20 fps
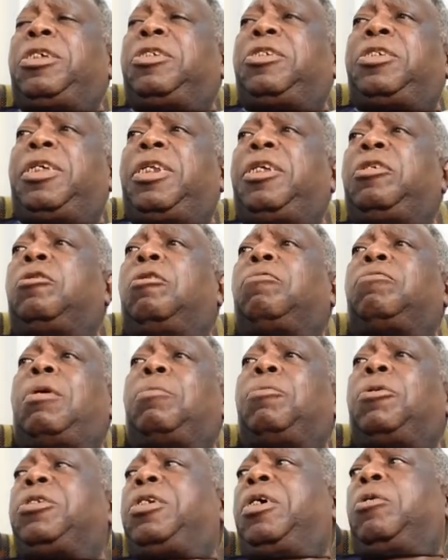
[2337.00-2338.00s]
a ceiling of
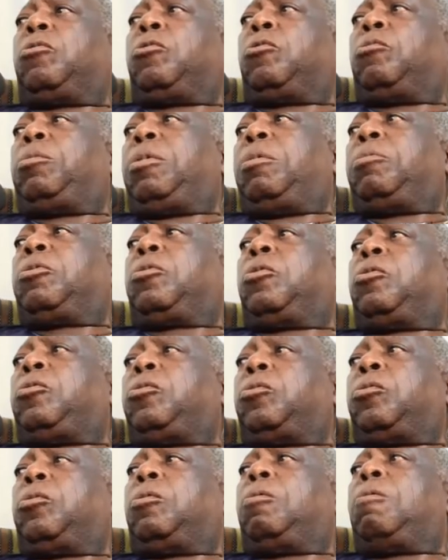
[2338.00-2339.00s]
how much they could be able to
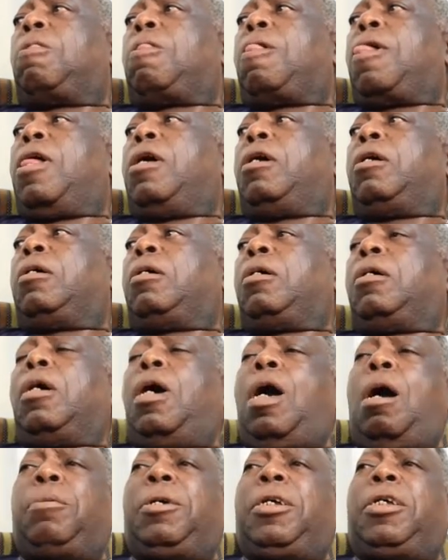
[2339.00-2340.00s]
do.
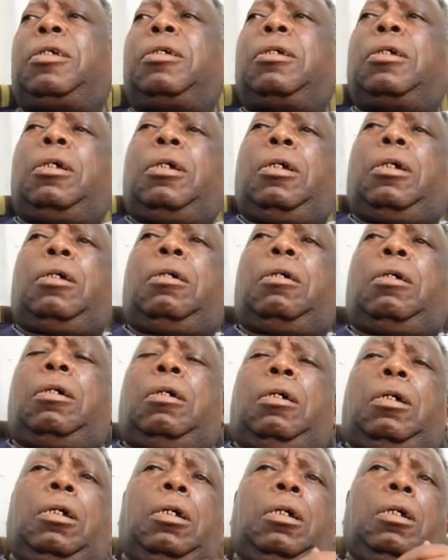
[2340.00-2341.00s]
I mean,
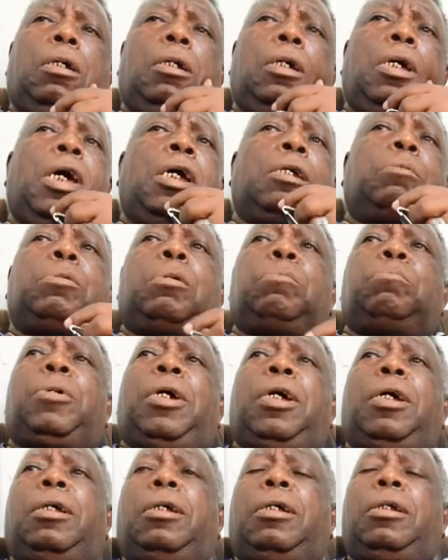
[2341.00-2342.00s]
I
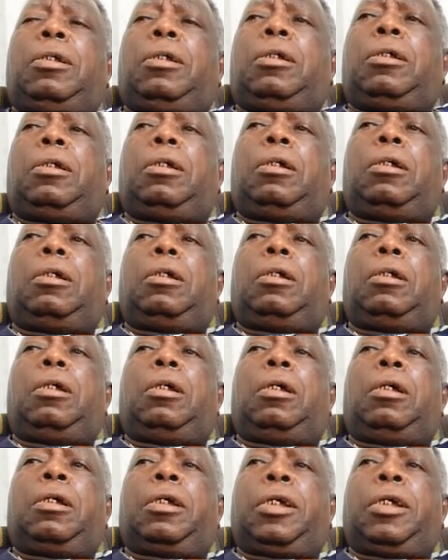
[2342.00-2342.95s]
remember a